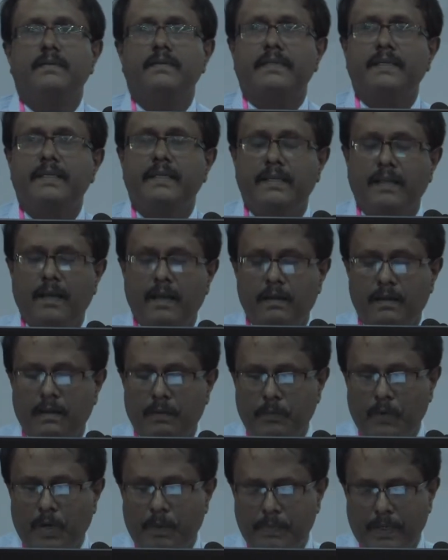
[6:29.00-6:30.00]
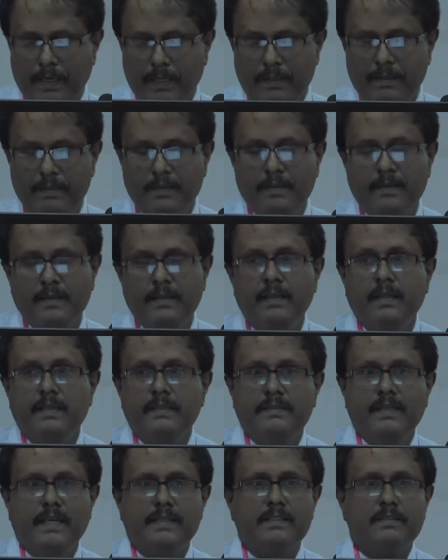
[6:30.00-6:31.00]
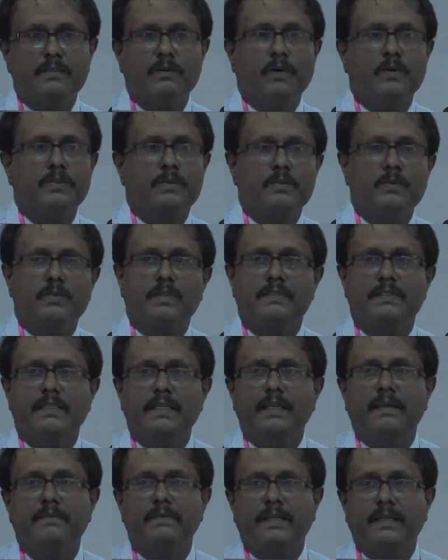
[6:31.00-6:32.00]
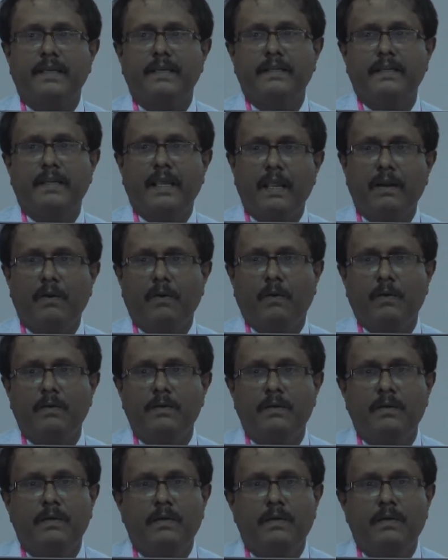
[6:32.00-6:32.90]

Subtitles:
treat properly. Just go through the serum creatinine alone,